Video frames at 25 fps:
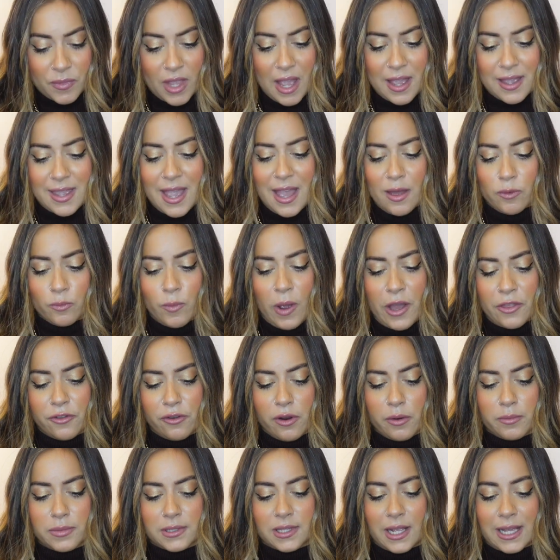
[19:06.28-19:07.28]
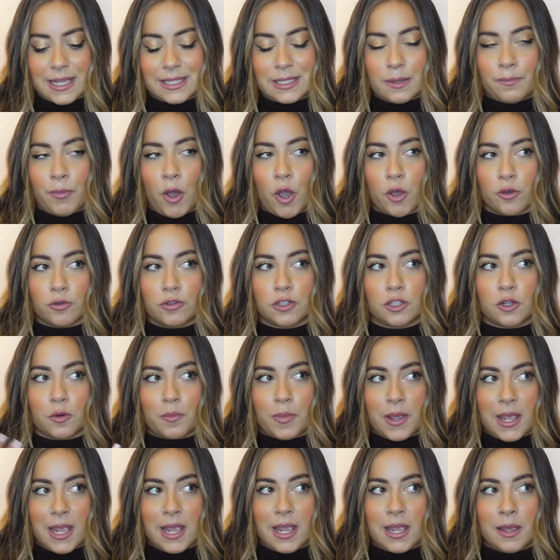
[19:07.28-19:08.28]
Again, whether it was like supposed to
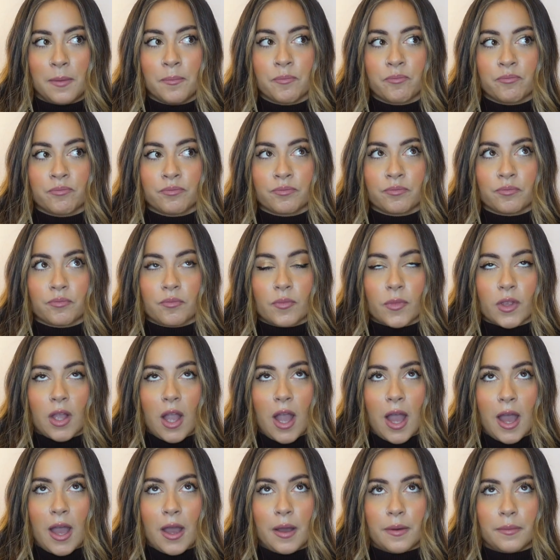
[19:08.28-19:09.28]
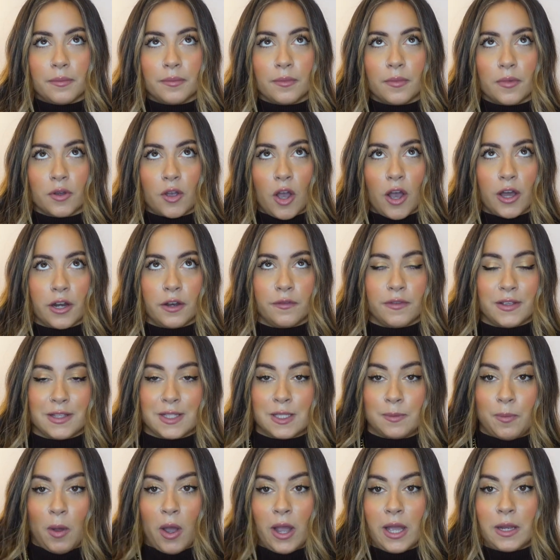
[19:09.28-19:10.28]
be kind of
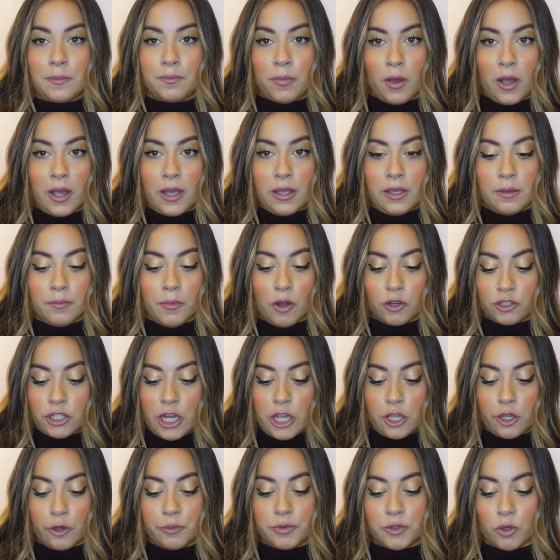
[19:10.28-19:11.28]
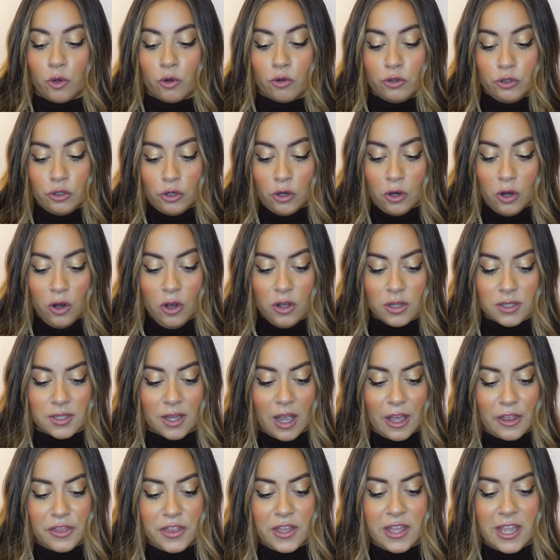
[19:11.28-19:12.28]
inspired by Marc Jacobs or not,
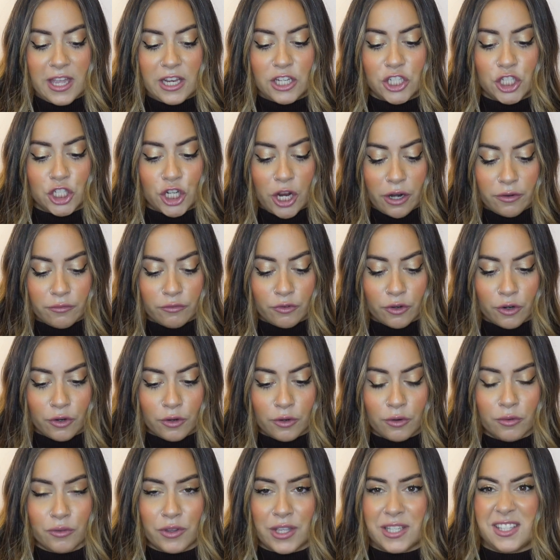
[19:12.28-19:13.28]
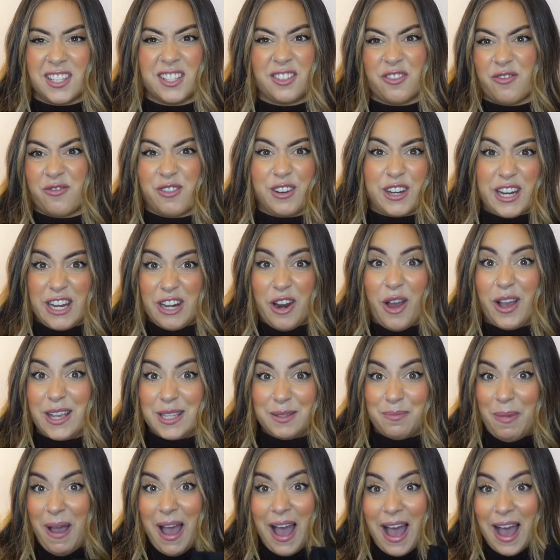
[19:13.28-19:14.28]
I think in general, this is a really
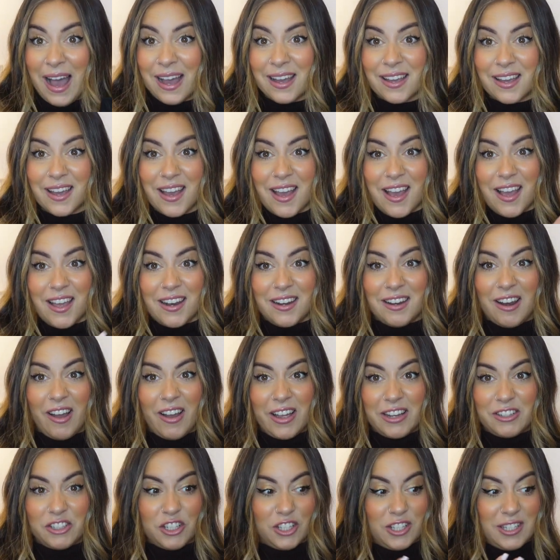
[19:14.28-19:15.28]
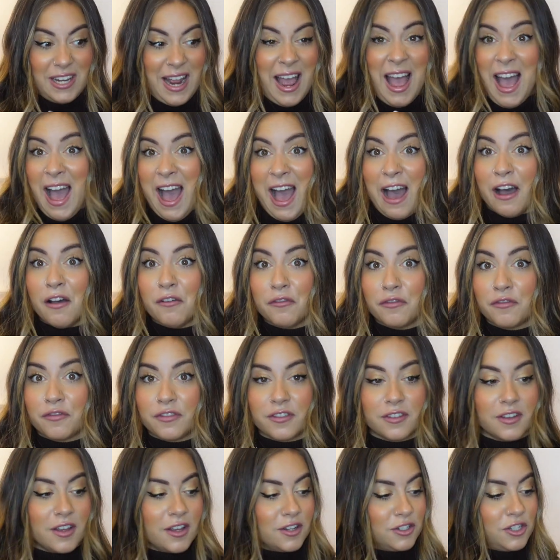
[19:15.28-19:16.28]
nice bag, like just to
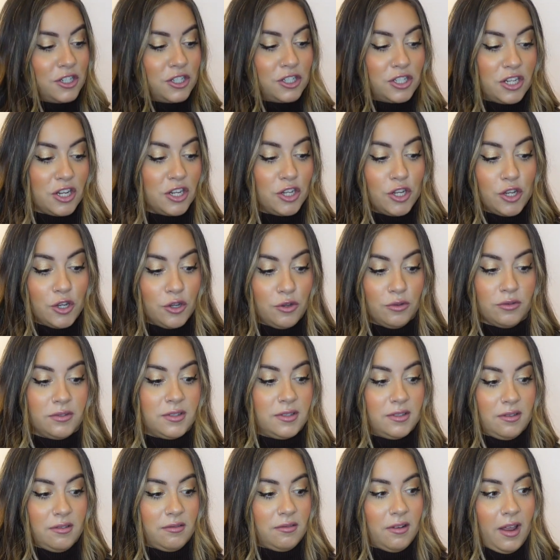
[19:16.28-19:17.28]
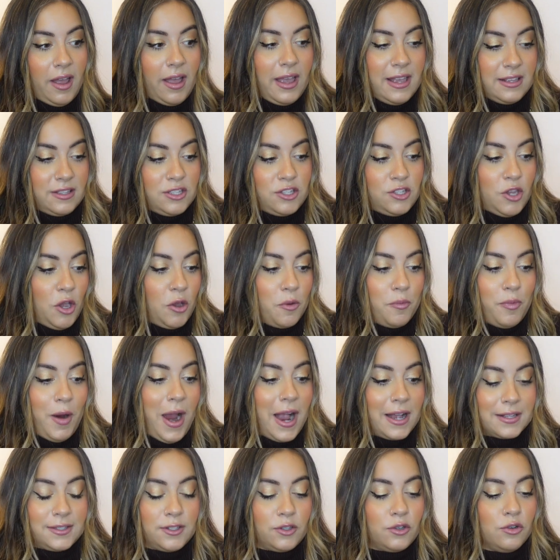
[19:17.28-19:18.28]
have, just to use. Like, it's so
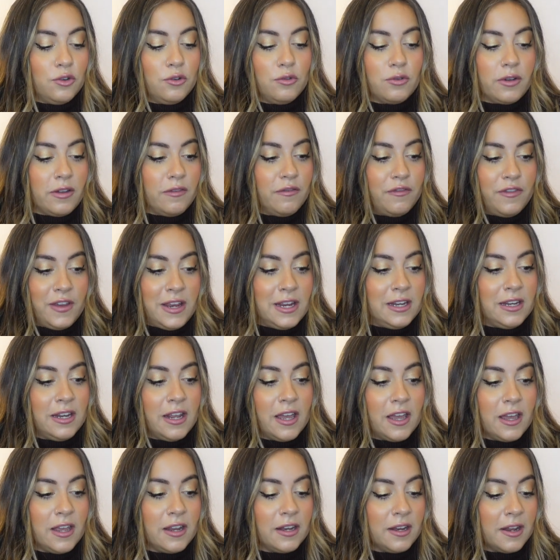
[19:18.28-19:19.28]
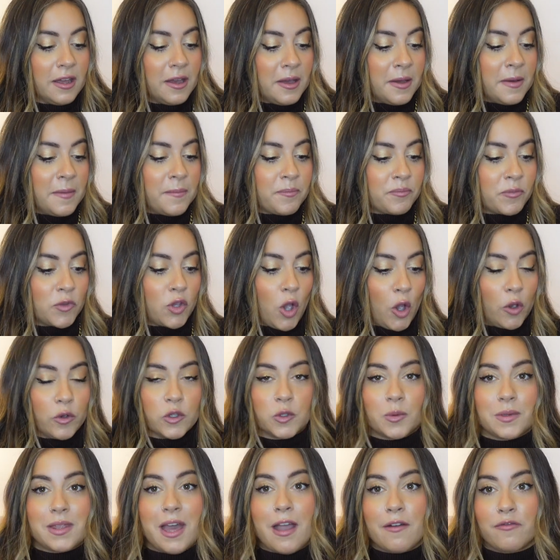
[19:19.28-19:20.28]
practical, convenient,
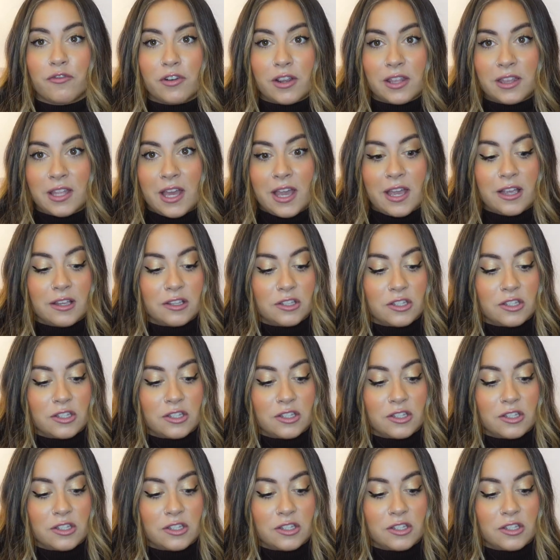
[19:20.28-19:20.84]
goes with everything.